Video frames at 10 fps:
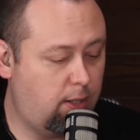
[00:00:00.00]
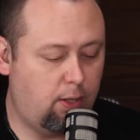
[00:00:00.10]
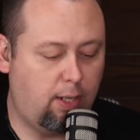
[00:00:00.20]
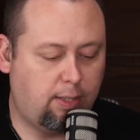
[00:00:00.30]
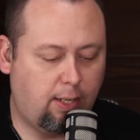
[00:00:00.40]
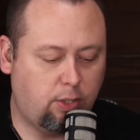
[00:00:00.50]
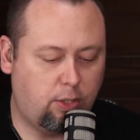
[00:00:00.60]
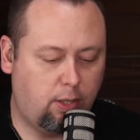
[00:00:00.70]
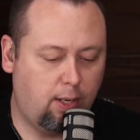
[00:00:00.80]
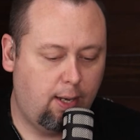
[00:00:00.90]
You know, they tell us
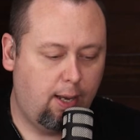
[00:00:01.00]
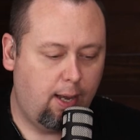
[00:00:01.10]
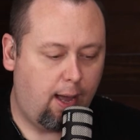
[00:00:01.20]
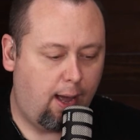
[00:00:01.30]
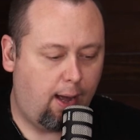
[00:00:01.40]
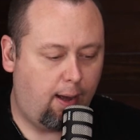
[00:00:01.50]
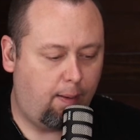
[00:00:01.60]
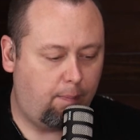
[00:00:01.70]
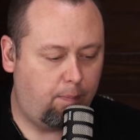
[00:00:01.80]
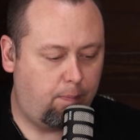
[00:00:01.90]
to
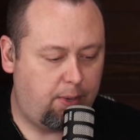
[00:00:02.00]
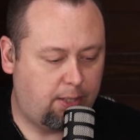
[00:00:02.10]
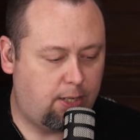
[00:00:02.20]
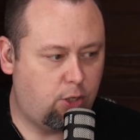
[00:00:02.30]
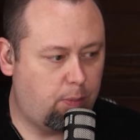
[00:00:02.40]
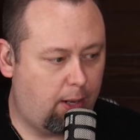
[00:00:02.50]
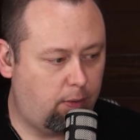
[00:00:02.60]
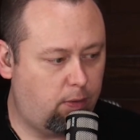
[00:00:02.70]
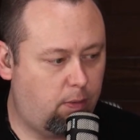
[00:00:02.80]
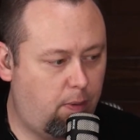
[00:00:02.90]
be
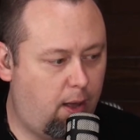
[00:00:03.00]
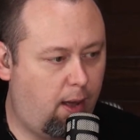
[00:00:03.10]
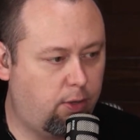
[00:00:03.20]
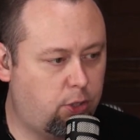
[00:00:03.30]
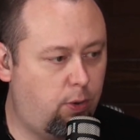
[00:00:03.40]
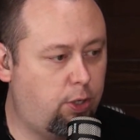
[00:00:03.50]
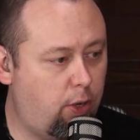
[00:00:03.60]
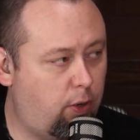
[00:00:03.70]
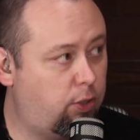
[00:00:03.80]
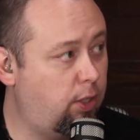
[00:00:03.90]
intentional about stirring each
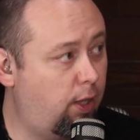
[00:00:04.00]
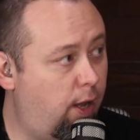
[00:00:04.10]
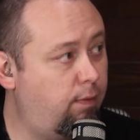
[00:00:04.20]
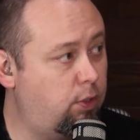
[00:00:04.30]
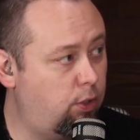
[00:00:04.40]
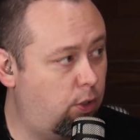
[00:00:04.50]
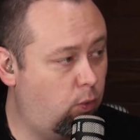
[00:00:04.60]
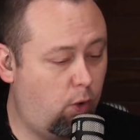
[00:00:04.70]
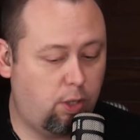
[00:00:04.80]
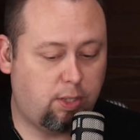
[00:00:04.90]
other to love and to good
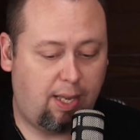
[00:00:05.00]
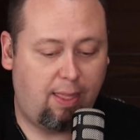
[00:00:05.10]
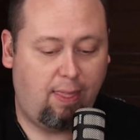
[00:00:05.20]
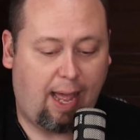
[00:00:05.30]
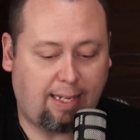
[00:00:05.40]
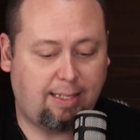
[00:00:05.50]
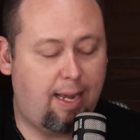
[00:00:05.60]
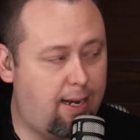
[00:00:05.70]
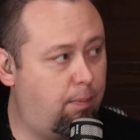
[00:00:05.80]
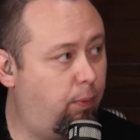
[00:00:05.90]
works. That's
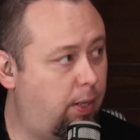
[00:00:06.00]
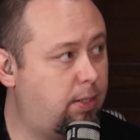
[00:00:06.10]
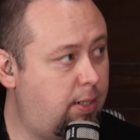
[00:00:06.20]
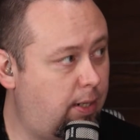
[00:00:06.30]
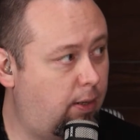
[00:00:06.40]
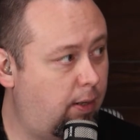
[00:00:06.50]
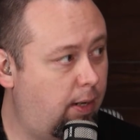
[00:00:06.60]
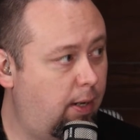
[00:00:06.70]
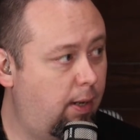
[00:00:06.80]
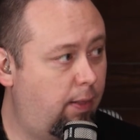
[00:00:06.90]
taking place in here.
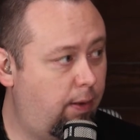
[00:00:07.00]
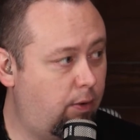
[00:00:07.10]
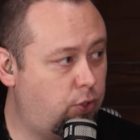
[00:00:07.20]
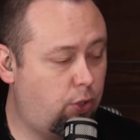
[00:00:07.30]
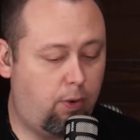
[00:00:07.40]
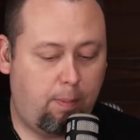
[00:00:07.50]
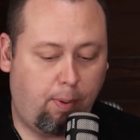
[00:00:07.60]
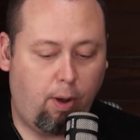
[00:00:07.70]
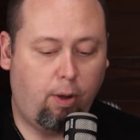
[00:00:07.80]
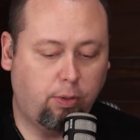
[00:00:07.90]
They were stirring
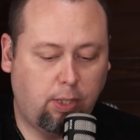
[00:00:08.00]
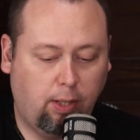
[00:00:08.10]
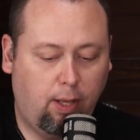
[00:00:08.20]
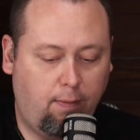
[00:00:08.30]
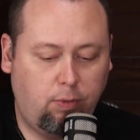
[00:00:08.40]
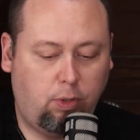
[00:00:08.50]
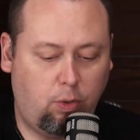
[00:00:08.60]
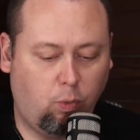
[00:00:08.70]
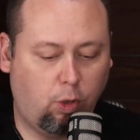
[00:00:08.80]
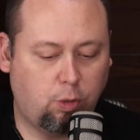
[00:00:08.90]
Paul to love and to
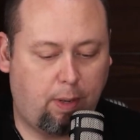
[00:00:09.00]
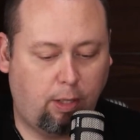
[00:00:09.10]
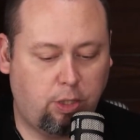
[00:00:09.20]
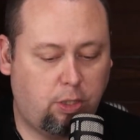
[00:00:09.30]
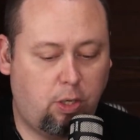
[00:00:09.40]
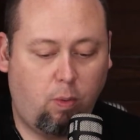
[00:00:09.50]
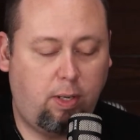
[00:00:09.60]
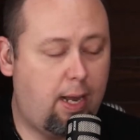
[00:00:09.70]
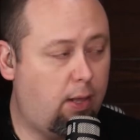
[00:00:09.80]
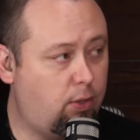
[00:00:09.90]
good works by just
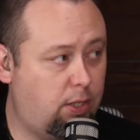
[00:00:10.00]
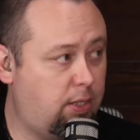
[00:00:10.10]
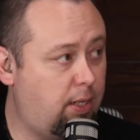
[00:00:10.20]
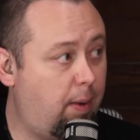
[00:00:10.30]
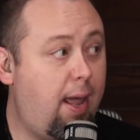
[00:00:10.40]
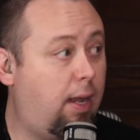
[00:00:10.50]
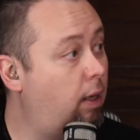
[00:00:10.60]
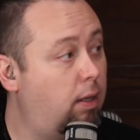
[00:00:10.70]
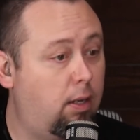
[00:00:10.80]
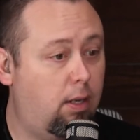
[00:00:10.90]
going out there to see him.
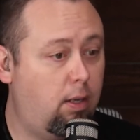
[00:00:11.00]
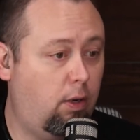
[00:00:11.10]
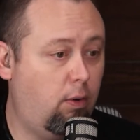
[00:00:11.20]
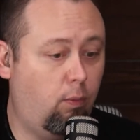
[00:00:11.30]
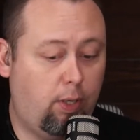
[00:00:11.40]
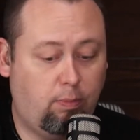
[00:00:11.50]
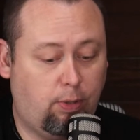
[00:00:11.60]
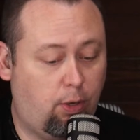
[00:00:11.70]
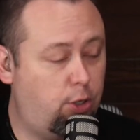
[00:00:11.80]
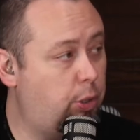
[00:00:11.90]
Hey, we
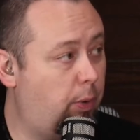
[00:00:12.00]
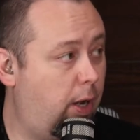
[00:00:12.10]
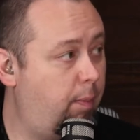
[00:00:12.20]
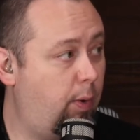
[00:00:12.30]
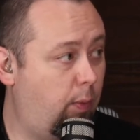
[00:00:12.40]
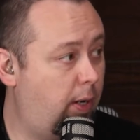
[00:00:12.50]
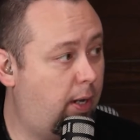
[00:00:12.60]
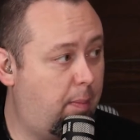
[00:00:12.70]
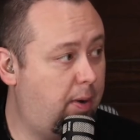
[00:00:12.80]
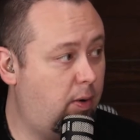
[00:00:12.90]
heard you were coming. Wanted to
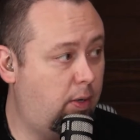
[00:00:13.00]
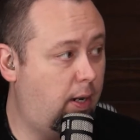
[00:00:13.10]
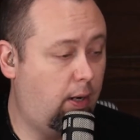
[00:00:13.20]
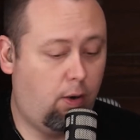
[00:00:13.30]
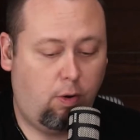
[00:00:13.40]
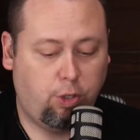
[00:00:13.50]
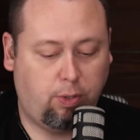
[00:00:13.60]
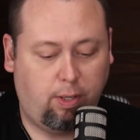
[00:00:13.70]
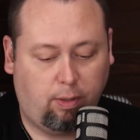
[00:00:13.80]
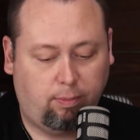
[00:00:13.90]
come here and encourage you
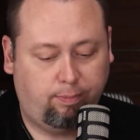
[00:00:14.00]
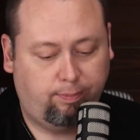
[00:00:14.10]
here.